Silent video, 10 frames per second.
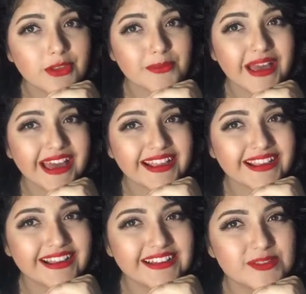You're
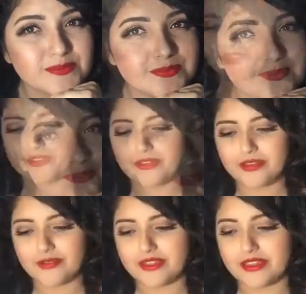back. Here this
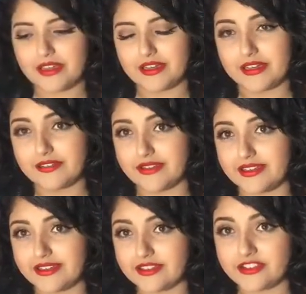week with a
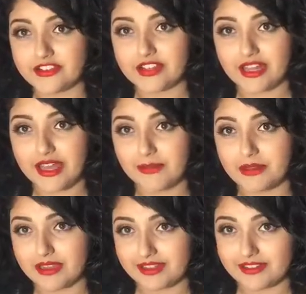vintage
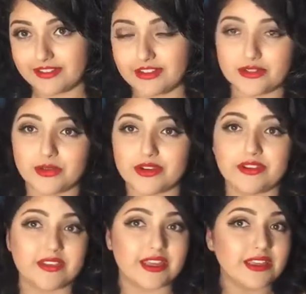glam looking
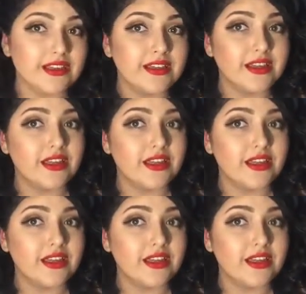tutorial thing.